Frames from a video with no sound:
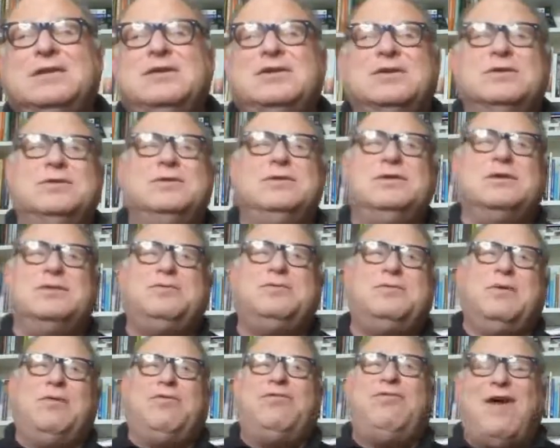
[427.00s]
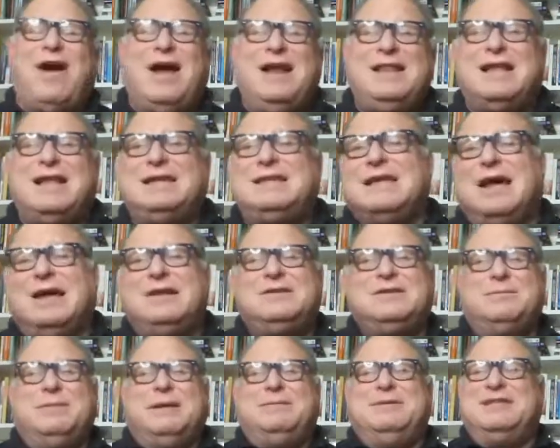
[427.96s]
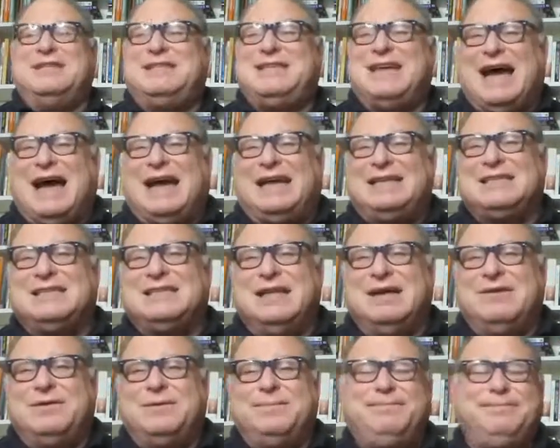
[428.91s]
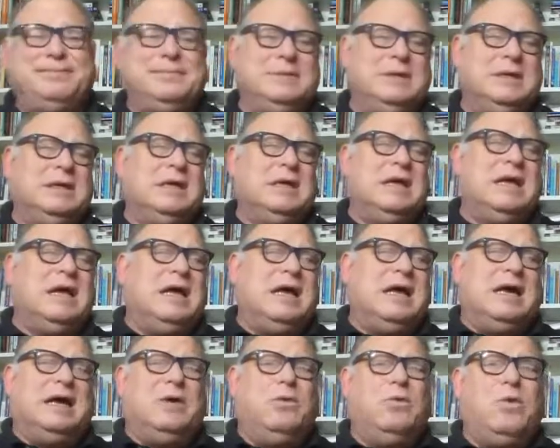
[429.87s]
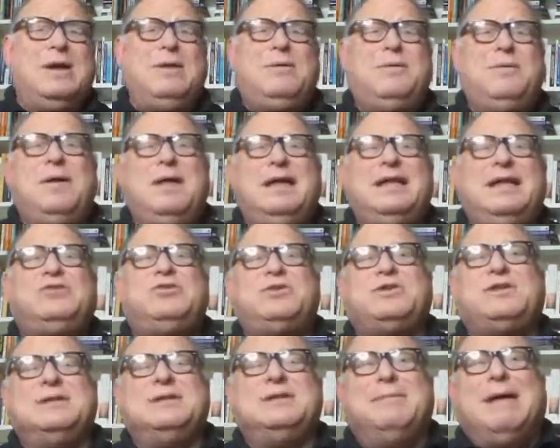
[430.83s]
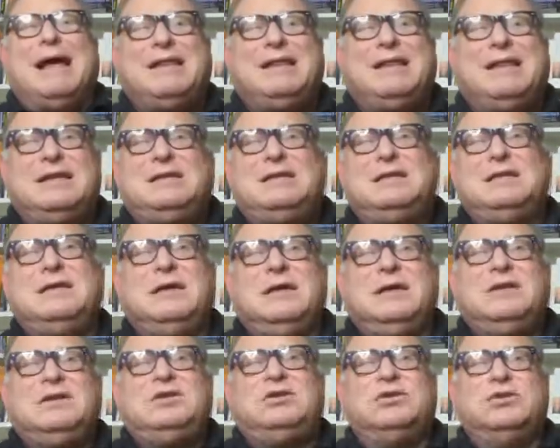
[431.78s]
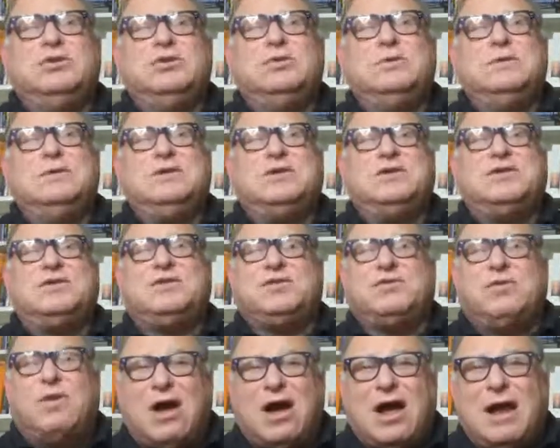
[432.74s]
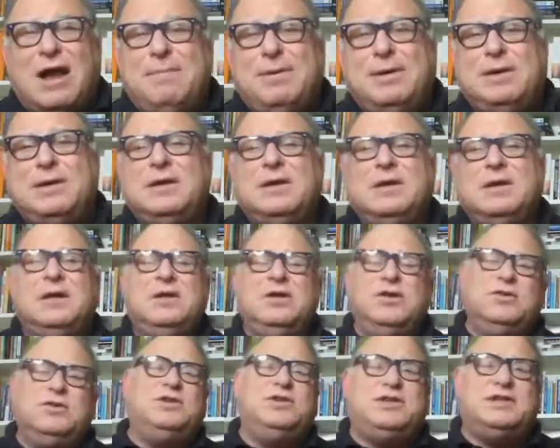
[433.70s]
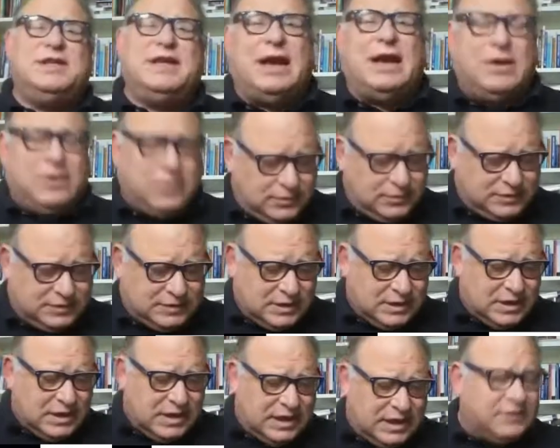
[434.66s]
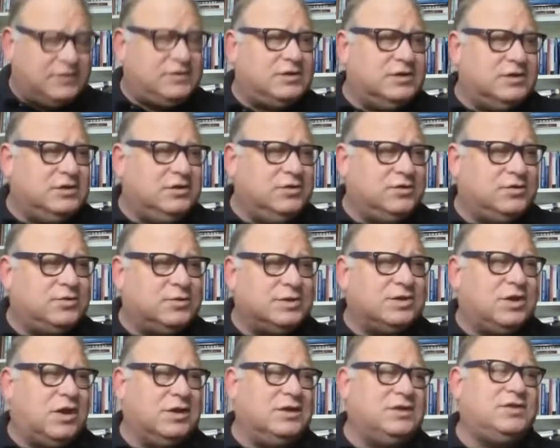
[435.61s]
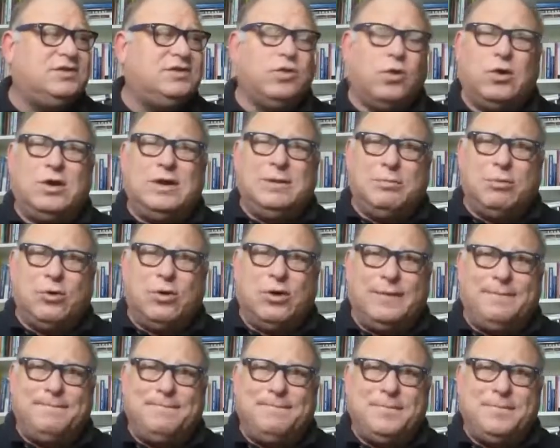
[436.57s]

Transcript: to refine that down to maybe the task level. One interesting method to describe usage scenarios is to use what's called a storyboard.